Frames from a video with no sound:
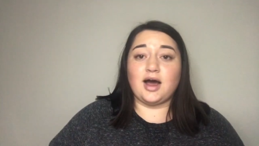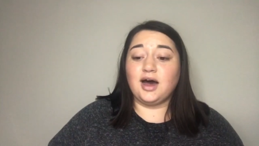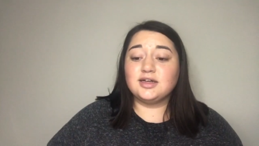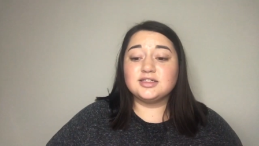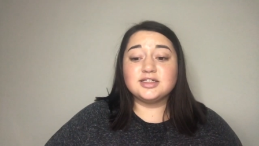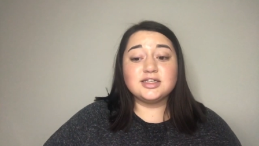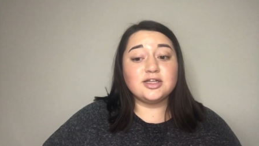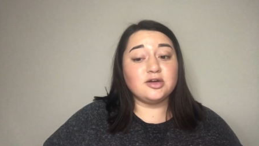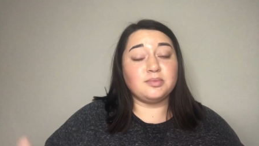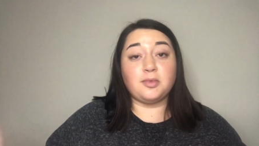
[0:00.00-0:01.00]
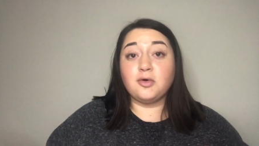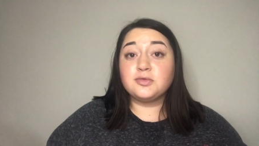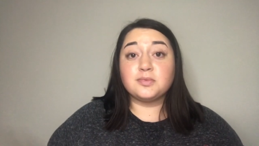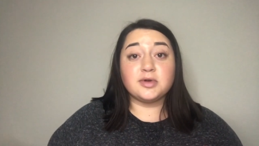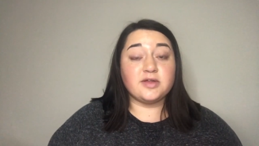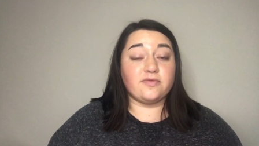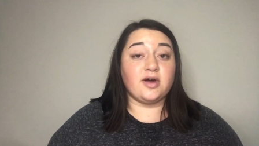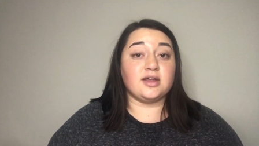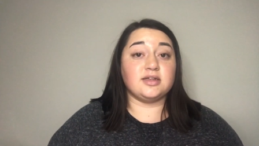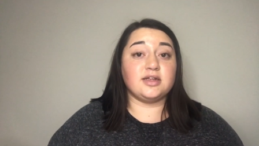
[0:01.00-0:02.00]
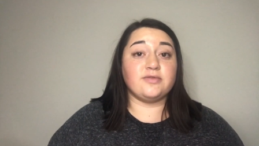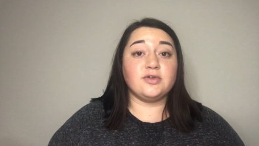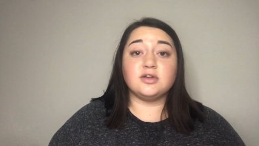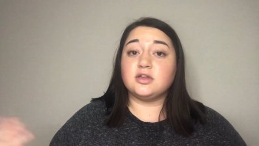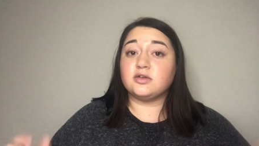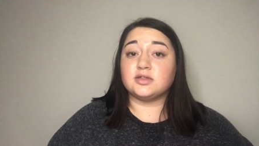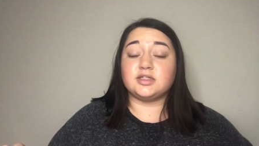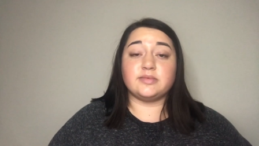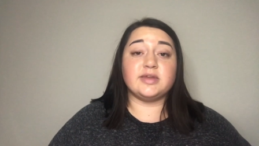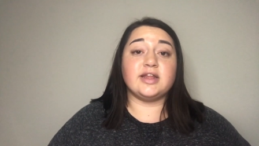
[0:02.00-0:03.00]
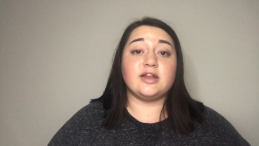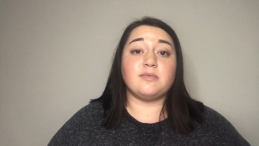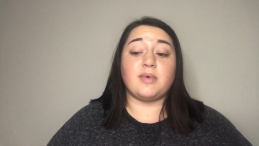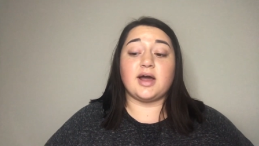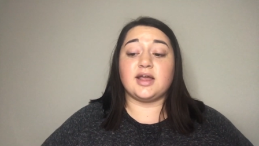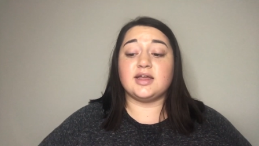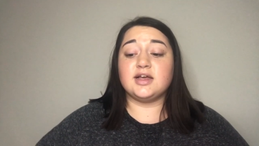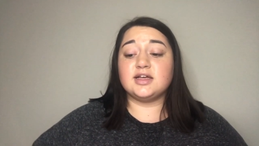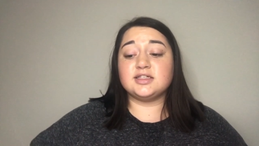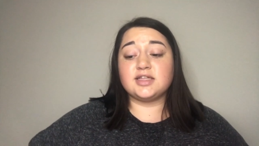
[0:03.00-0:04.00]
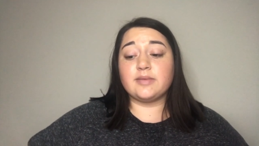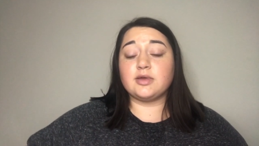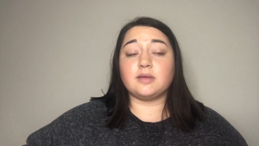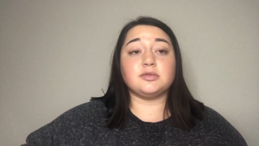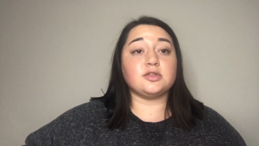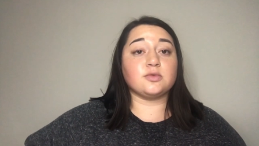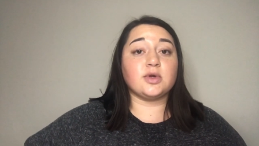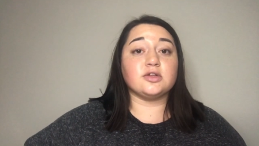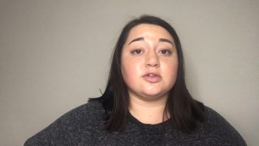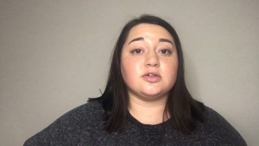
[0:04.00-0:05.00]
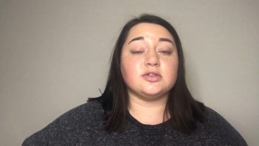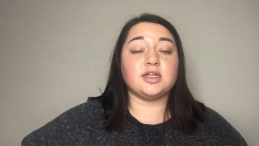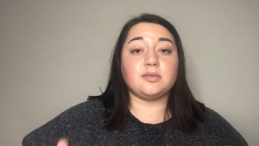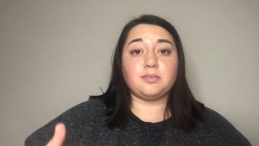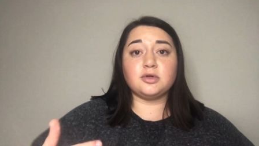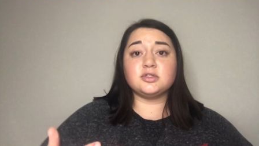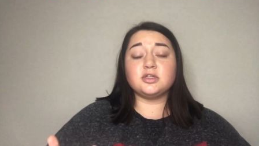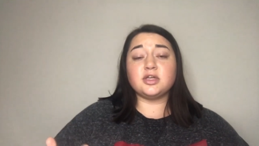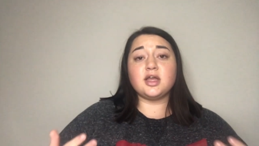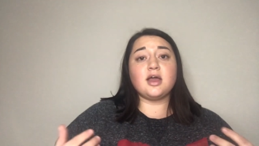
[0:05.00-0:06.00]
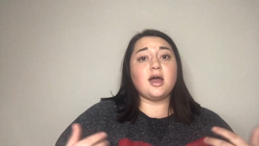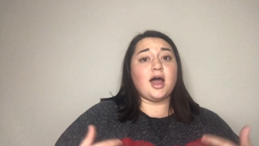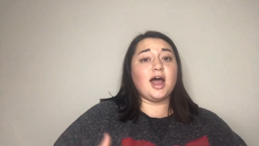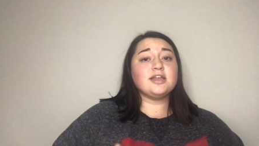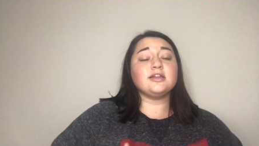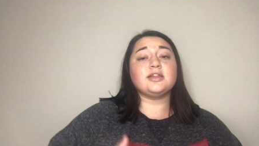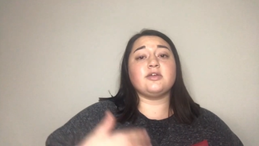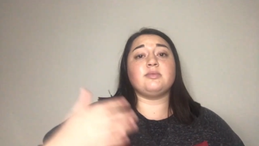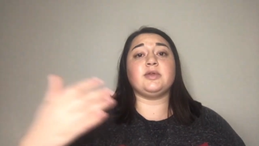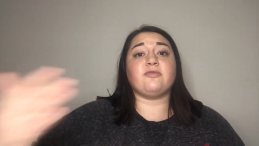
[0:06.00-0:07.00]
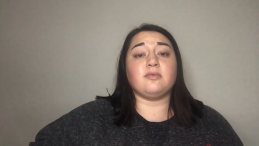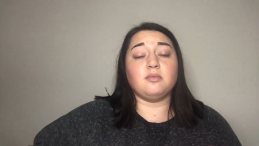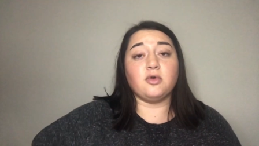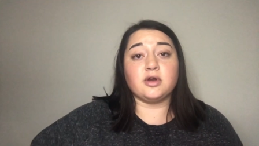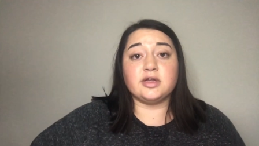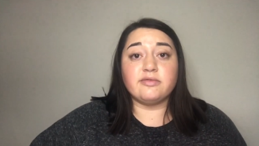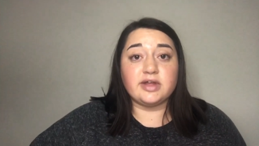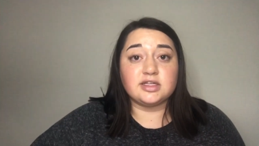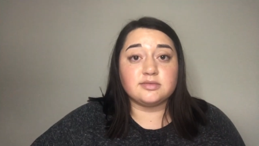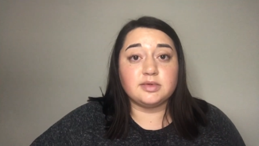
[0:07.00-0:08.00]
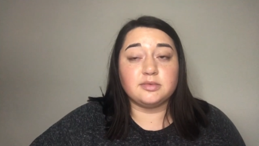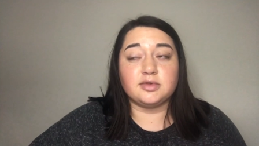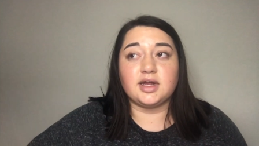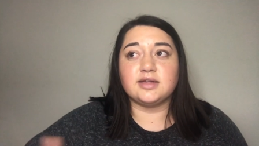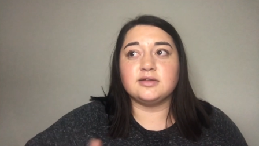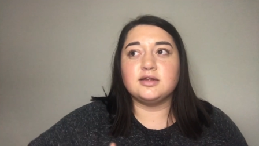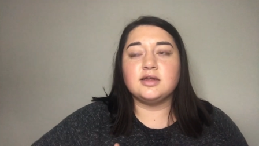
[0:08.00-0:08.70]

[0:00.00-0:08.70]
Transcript: Honestly, they're both pretty fun. If you're a little intimidated by stepping up to square drills, like personally, I thought they would be for more advanced people, and I